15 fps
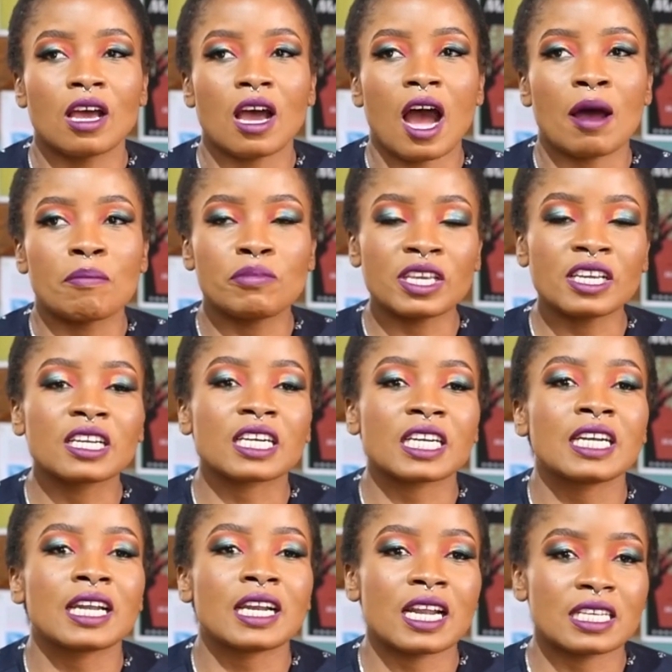are being
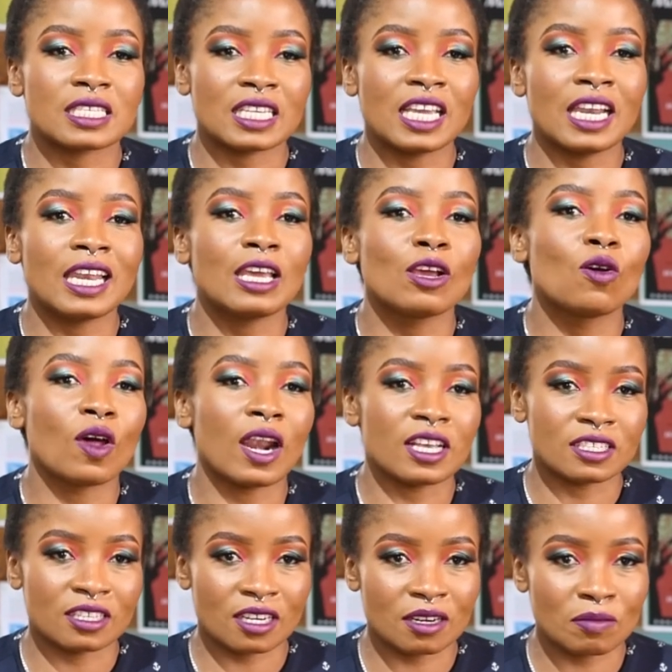rendered as illegal,
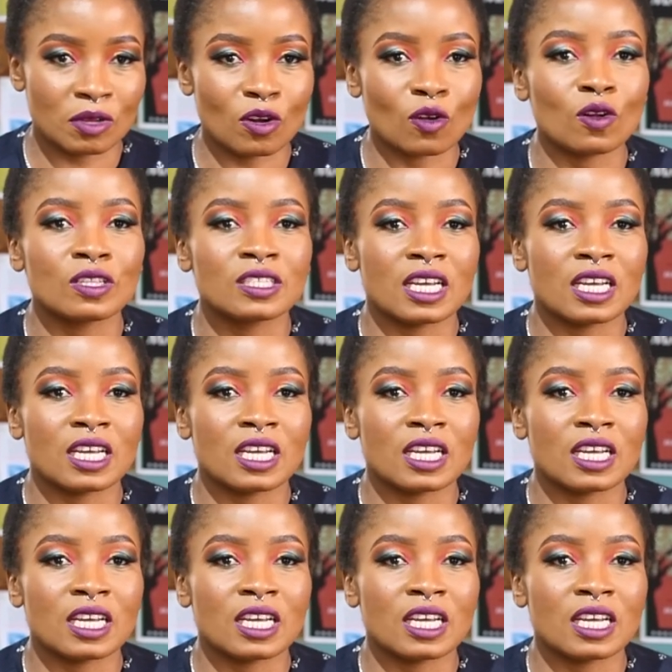as criminals,